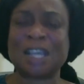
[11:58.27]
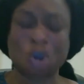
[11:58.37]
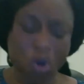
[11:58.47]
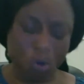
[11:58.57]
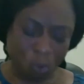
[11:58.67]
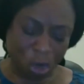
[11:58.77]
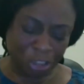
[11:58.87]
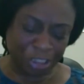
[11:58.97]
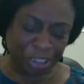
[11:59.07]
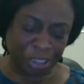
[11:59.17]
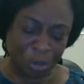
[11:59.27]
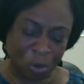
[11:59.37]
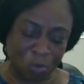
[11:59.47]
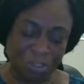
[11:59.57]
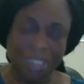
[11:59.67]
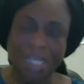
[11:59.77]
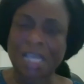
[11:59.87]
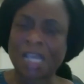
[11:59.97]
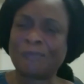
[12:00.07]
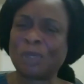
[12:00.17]
or what she knows,
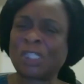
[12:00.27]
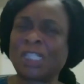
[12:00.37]
but